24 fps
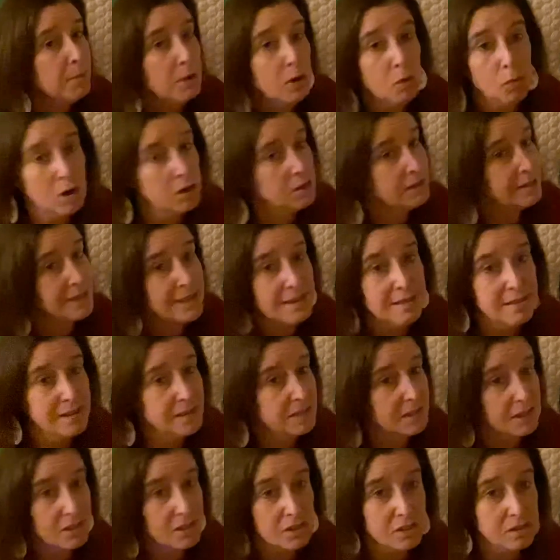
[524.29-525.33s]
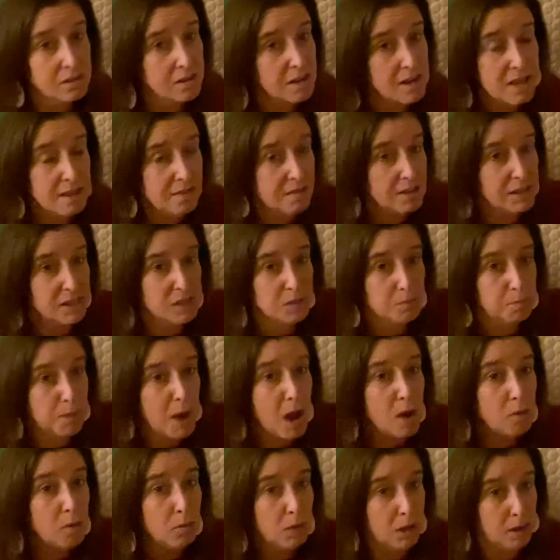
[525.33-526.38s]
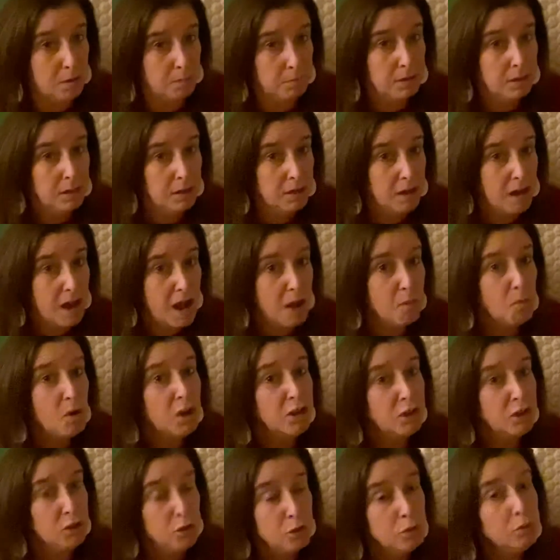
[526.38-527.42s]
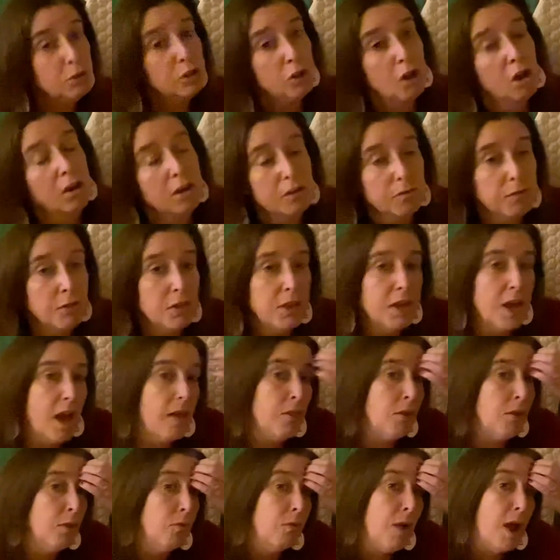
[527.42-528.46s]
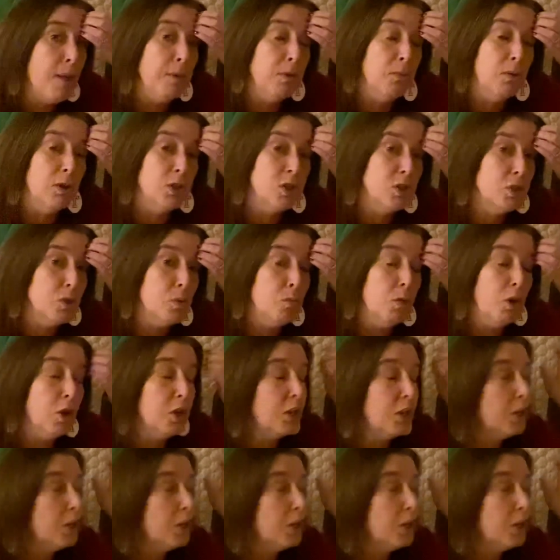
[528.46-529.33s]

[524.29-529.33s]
words in this, in this poem. I want you to look for the other rhyming words. So we're gonna